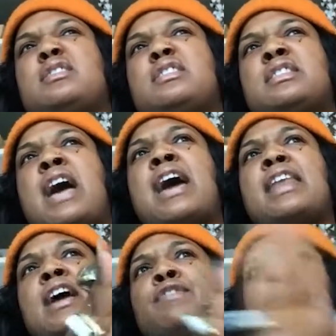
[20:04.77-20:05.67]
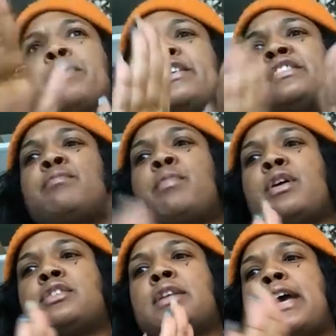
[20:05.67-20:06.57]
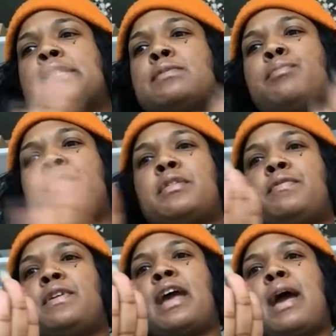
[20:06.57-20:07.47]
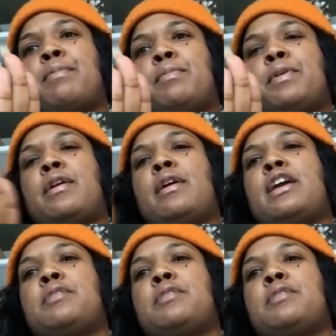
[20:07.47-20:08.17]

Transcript: Not every piece of merchandise will benefit Happy Period,